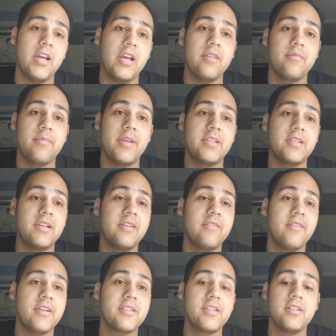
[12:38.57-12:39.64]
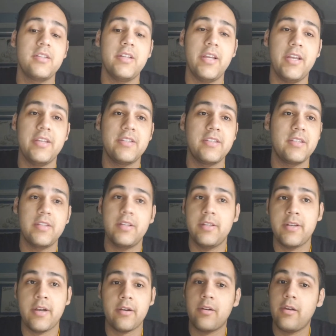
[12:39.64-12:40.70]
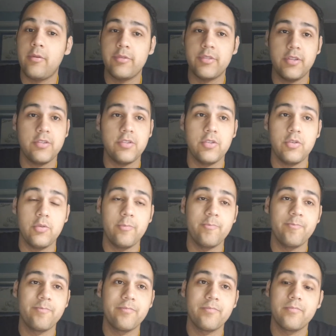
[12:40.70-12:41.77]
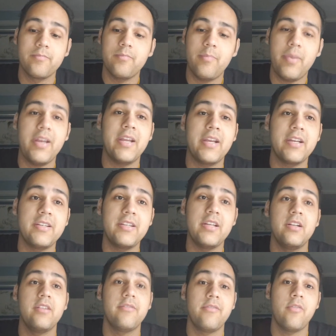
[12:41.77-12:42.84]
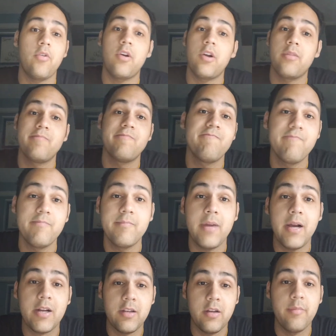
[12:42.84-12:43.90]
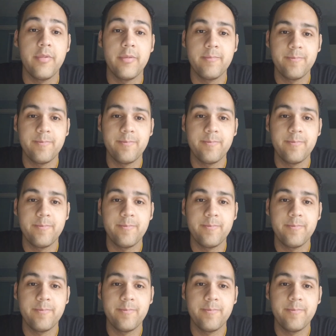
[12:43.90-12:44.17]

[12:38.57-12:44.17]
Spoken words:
and Peter Lee Vassell is still not closer to penning a deal for a club.